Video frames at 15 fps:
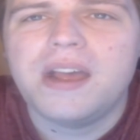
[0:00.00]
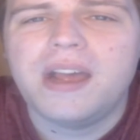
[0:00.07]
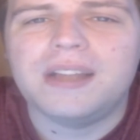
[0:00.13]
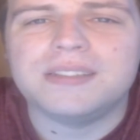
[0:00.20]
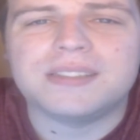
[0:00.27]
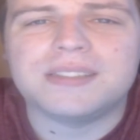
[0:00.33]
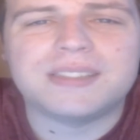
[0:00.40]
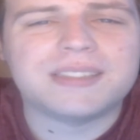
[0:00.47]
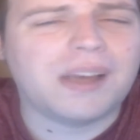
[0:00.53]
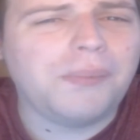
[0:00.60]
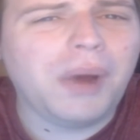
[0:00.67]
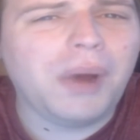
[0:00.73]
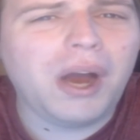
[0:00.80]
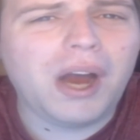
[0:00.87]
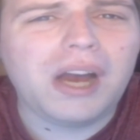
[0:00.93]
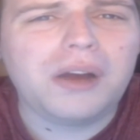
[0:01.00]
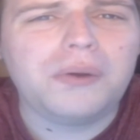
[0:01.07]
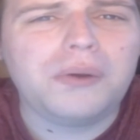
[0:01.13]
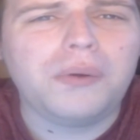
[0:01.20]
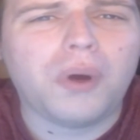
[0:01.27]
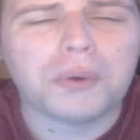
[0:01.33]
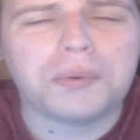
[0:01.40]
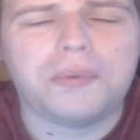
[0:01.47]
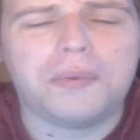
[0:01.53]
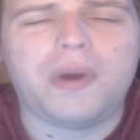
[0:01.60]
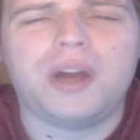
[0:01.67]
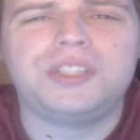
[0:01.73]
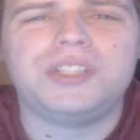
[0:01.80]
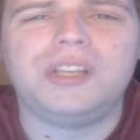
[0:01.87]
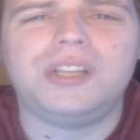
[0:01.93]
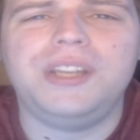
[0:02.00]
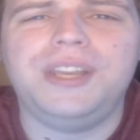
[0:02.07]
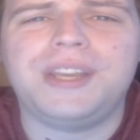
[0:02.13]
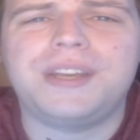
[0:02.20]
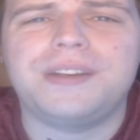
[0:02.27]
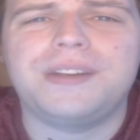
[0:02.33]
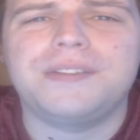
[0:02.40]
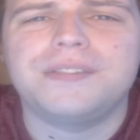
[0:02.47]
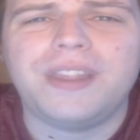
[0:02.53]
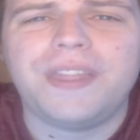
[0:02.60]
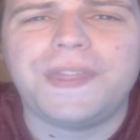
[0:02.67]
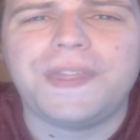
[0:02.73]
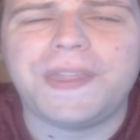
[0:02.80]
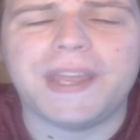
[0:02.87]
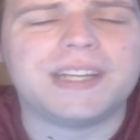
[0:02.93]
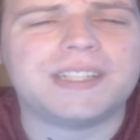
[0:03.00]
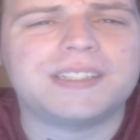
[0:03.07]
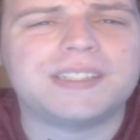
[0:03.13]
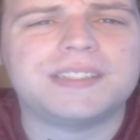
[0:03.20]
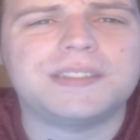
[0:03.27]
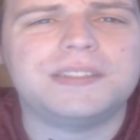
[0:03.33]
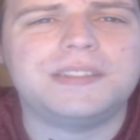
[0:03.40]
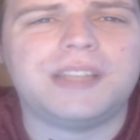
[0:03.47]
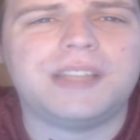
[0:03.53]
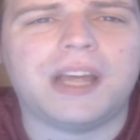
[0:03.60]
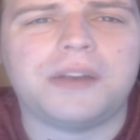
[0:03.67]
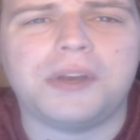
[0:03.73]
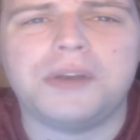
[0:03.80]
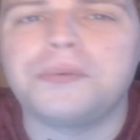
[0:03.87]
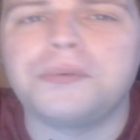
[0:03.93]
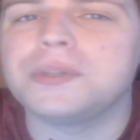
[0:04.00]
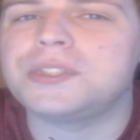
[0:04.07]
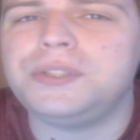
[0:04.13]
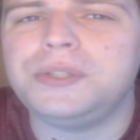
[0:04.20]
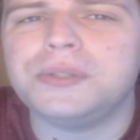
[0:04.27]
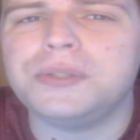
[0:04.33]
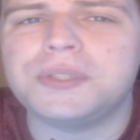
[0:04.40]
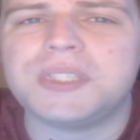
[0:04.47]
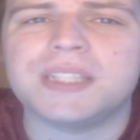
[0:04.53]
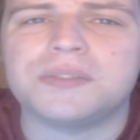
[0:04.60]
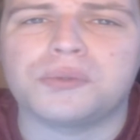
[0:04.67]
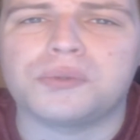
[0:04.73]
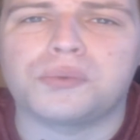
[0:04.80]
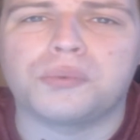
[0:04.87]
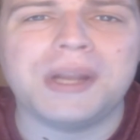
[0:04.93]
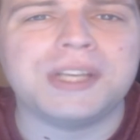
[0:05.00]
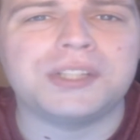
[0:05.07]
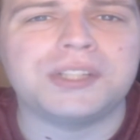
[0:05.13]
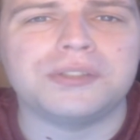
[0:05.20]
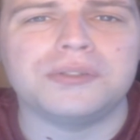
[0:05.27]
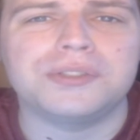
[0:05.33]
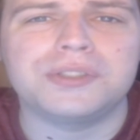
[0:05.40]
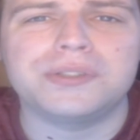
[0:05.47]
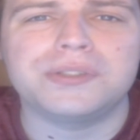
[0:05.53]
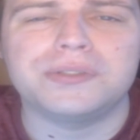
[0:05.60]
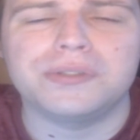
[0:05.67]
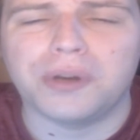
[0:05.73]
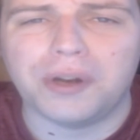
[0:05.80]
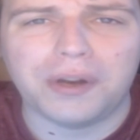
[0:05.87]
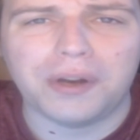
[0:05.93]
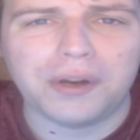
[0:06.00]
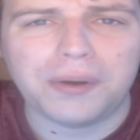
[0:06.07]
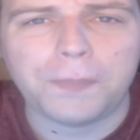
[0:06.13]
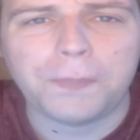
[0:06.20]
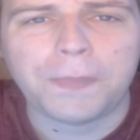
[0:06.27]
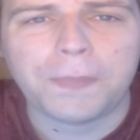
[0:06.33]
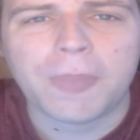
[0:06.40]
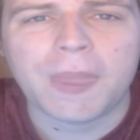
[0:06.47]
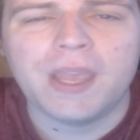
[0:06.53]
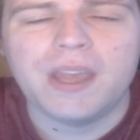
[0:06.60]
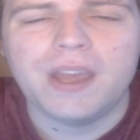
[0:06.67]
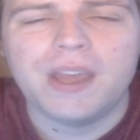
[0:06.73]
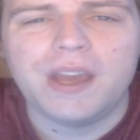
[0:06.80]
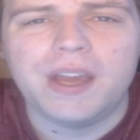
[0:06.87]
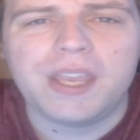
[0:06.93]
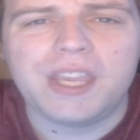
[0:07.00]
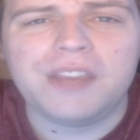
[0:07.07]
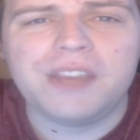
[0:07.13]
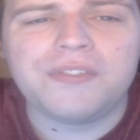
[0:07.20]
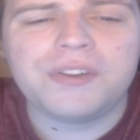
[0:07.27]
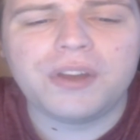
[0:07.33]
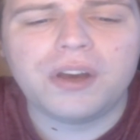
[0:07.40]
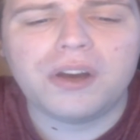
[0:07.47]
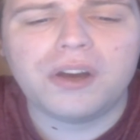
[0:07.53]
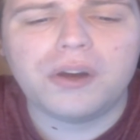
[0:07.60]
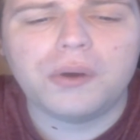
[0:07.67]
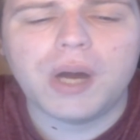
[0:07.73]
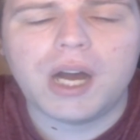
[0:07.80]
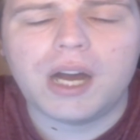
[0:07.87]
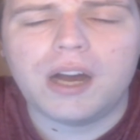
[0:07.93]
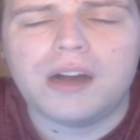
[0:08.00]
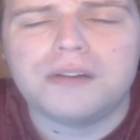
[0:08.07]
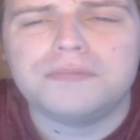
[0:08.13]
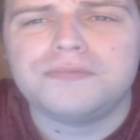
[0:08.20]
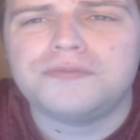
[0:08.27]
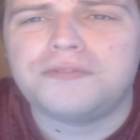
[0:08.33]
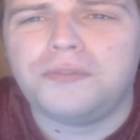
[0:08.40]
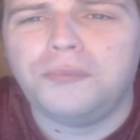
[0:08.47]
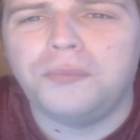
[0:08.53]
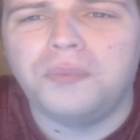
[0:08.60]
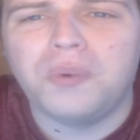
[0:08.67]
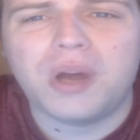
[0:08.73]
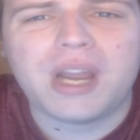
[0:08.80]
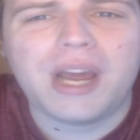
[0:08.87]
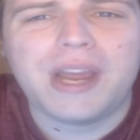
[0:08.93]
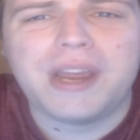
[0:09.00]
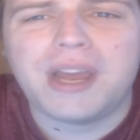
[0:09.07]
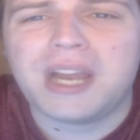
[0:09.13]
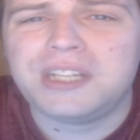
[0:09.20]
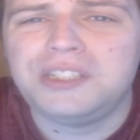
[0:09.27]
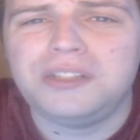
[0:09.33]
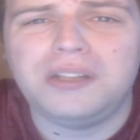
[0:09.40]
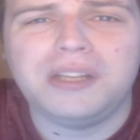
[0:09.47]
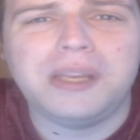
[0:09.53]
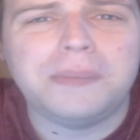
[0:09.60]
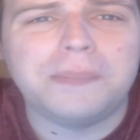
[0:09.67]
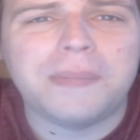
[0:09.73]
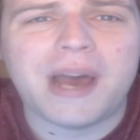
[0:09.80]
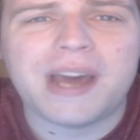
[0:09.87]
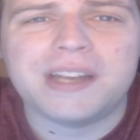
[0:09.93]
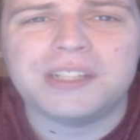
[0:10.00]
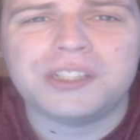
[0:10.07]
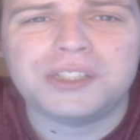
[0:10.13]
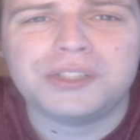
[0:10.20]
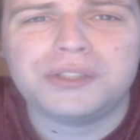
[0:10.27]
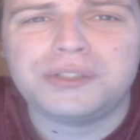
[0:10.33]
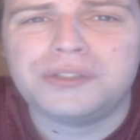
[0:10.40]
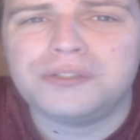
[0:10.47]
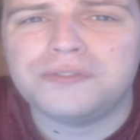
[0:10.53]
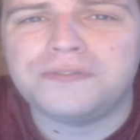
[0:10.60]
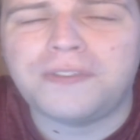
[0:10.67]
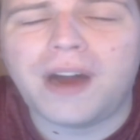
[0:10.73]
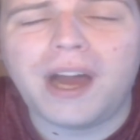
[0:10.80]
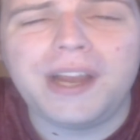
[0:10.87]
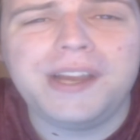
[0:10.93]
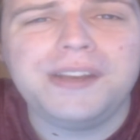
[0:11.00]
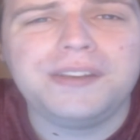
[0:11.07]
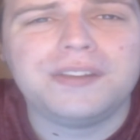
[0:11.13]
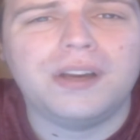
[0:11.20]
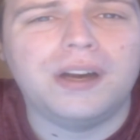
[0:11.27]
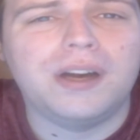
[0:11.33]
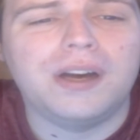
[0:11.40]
And somehow Overwatch League thinks that it was used as a racial slur. Even though, from what I actually managed to find,